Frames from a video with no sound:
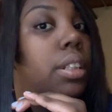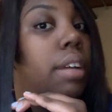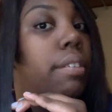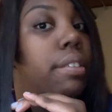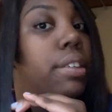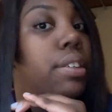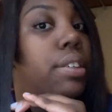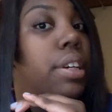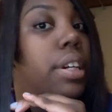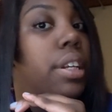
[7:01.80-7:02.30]
I've
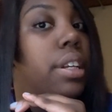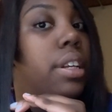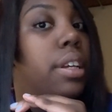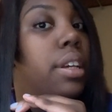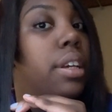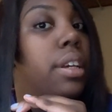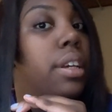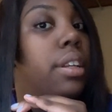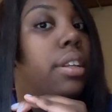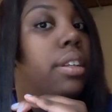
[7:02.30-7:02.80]
straightened
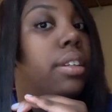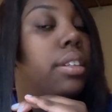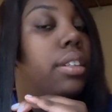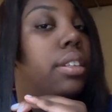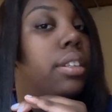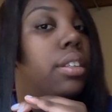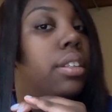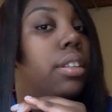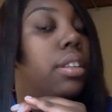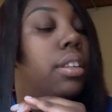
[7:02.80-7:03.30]
it
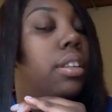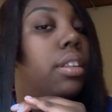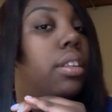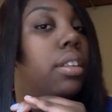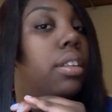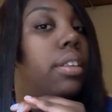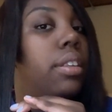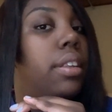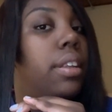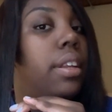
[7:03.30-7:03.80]

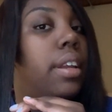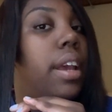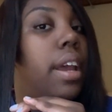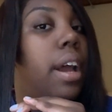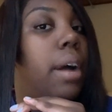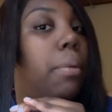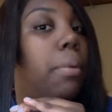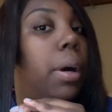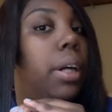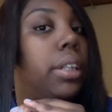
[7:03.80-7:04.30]
the day
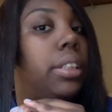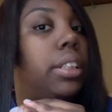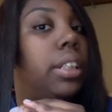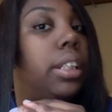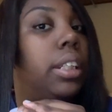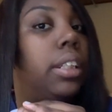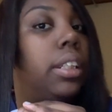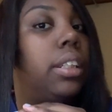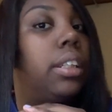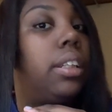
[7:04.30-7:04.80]
I washed
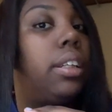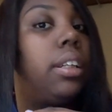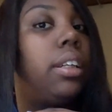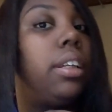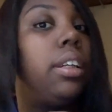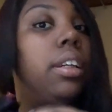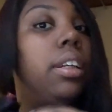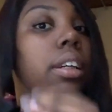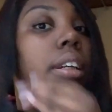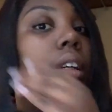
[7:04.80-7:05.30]
it,
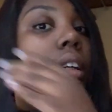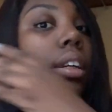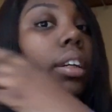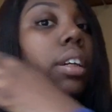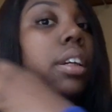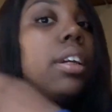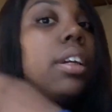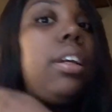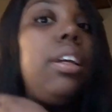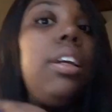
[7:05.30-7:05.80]

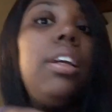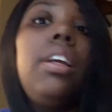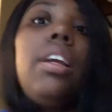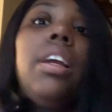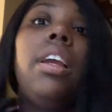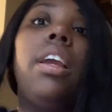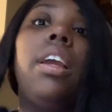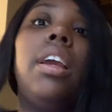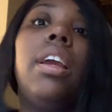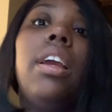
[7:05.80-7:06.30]

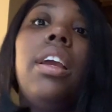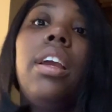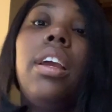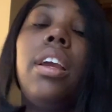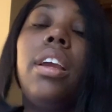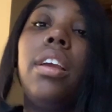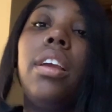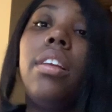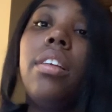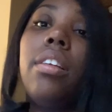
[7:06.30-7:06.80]

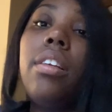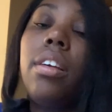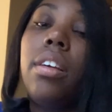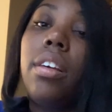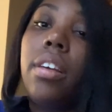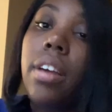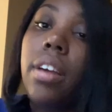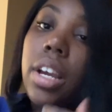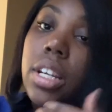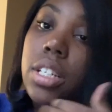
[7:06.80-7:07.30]
and
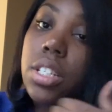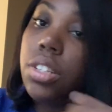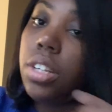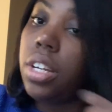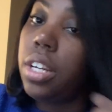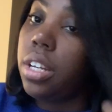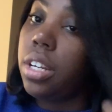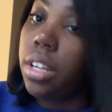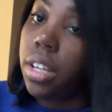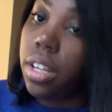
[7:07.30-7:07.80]
I
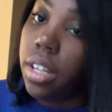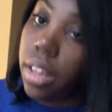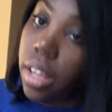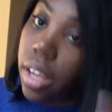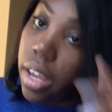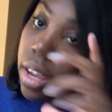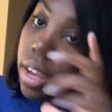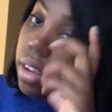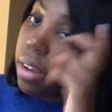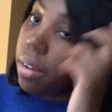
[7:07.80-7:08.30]
straightened it
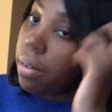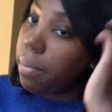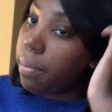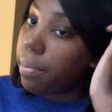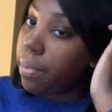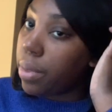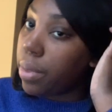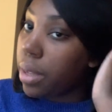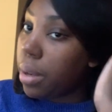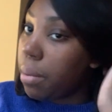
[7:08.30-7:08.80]
like
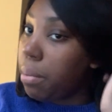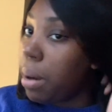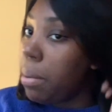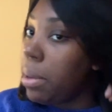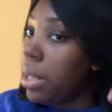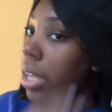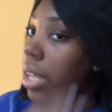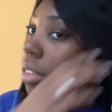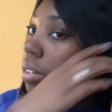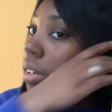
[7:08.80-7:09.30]

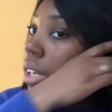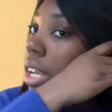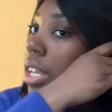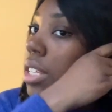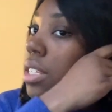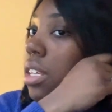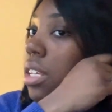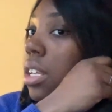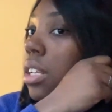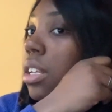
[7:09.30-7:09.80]
probably like 3
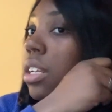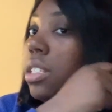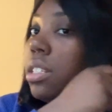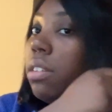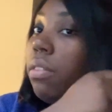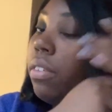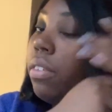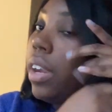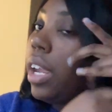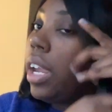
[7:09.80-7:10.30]
days in because
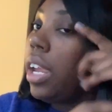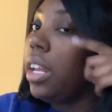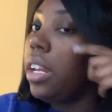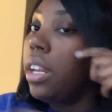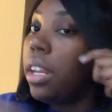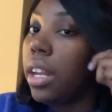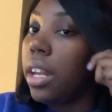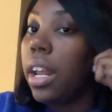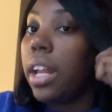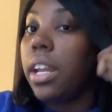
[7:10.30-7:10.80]
it
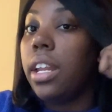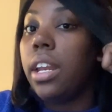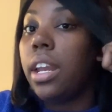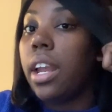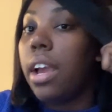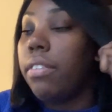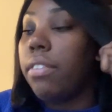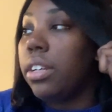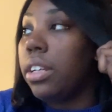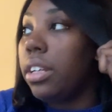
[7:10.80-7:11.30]
rained and I didn't
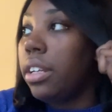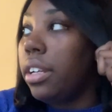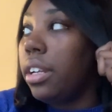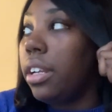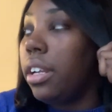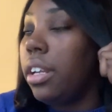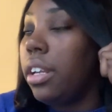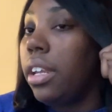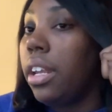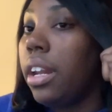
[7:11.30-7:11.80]
have a
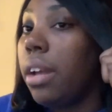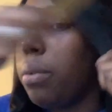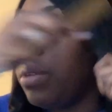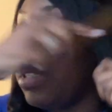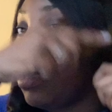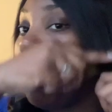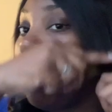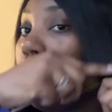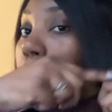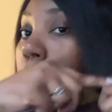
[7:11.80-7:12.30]
hood and I went
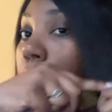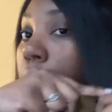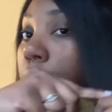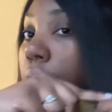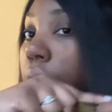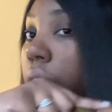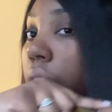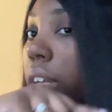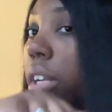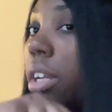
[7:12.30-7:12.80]
to
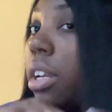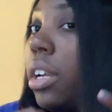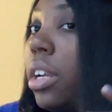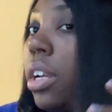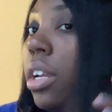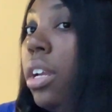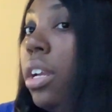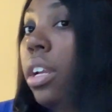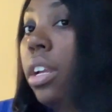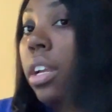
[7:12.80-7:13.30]
work,
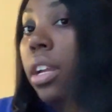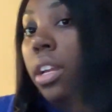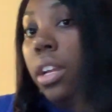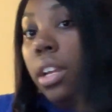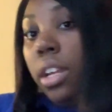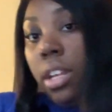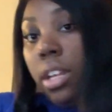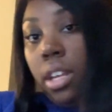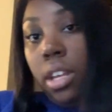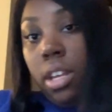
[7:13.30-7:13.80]

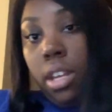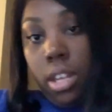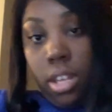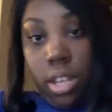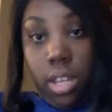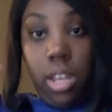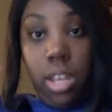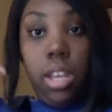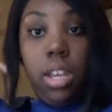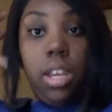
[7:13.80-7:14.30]

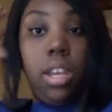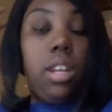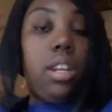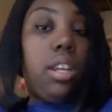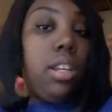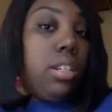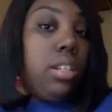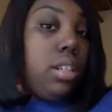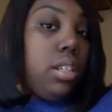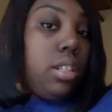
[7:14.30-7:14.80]
and
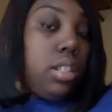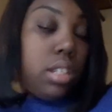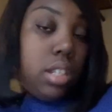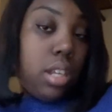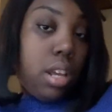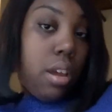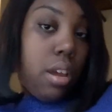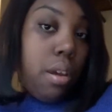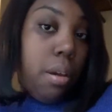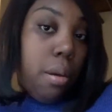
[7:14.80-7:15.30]
it just
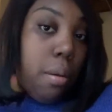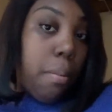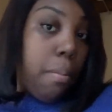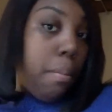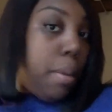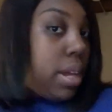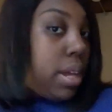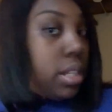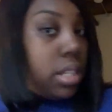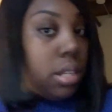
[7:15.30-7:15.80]

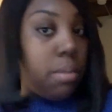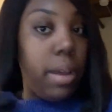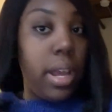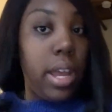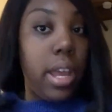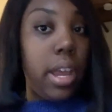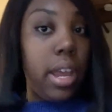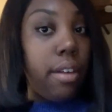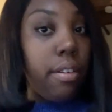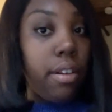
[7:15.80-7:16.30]
messed my
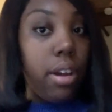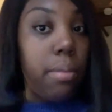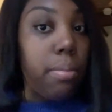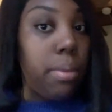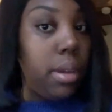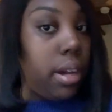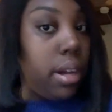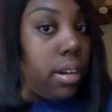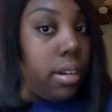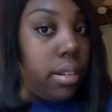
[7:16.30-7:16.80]
hair up,
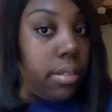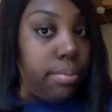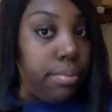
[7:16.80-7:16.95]
y'all.